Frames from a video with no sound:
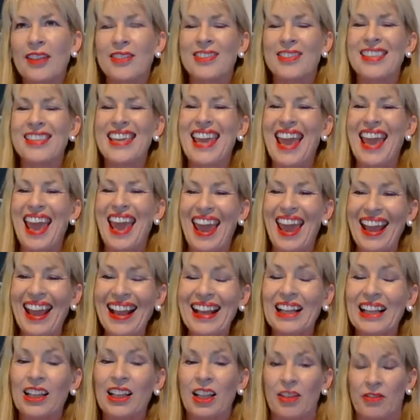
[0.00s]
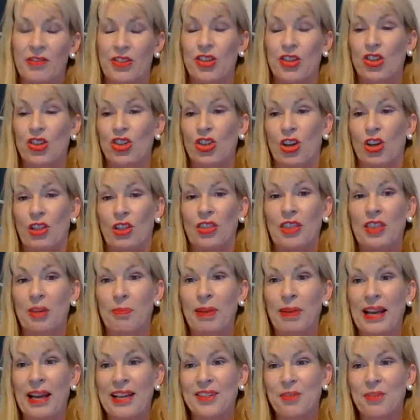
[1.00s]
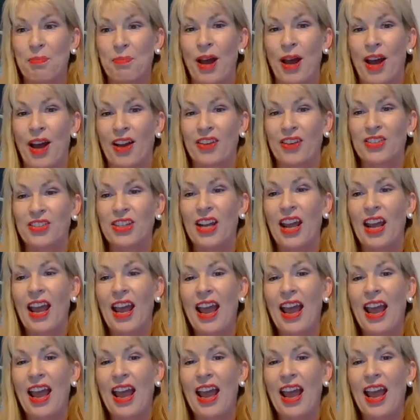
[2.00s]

it's the angle of the shot that plays a part.